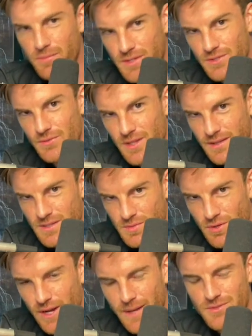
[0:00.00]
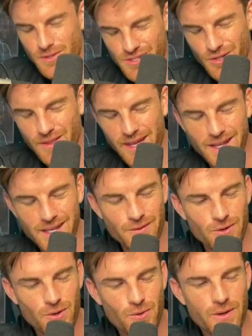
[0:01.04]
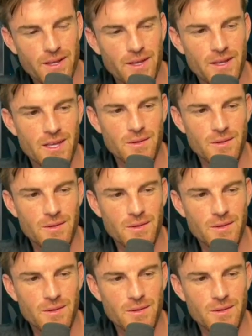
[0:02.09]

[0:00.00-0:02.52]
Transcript: Please do click the subscribe. So I'll show that again real quick.